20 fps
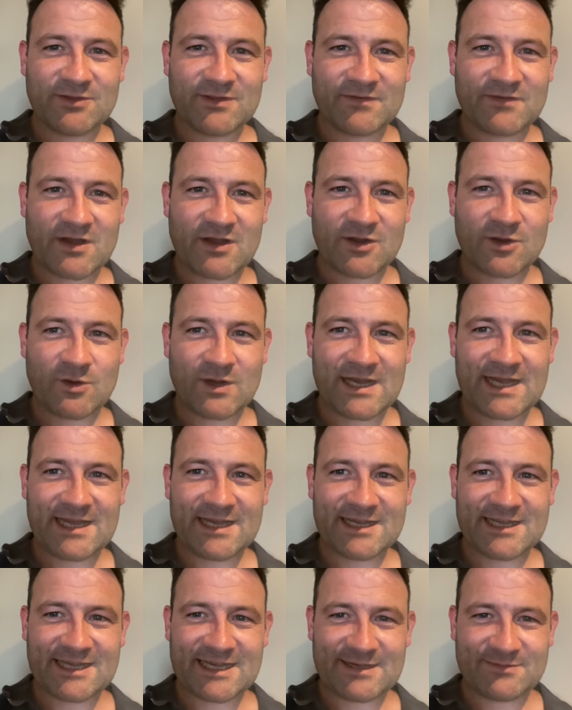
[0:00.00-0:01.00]
They've got quite
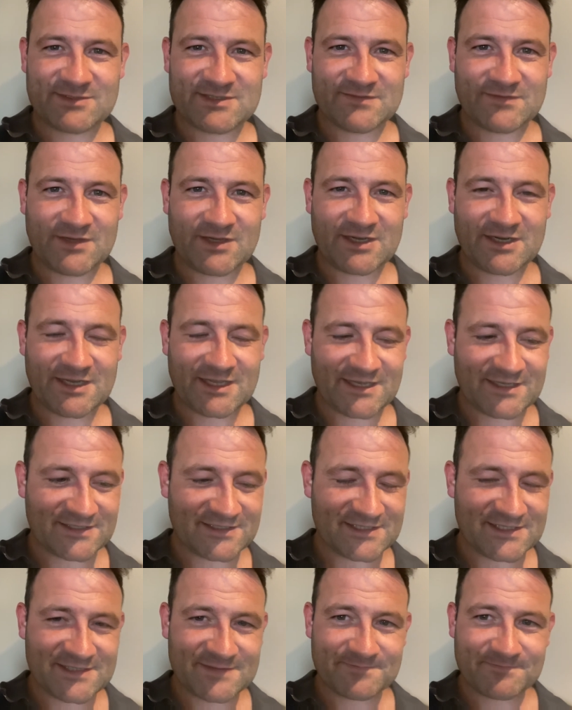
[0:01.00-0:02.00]
a captive
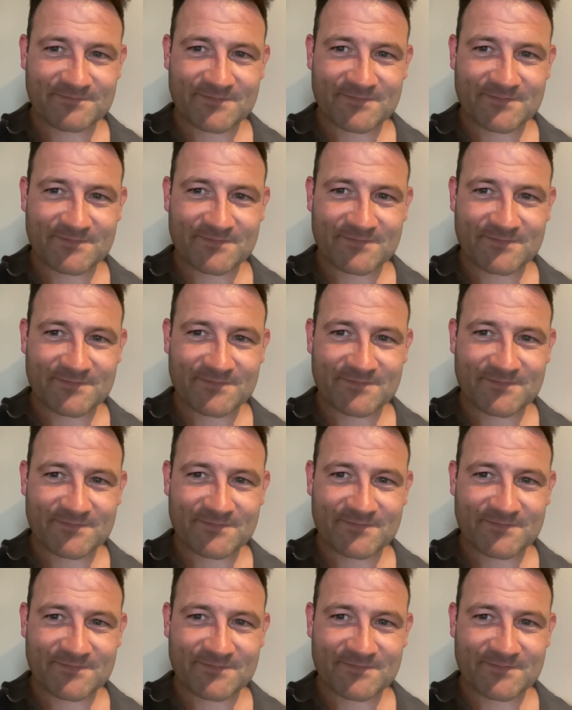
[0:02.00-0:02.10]
audience.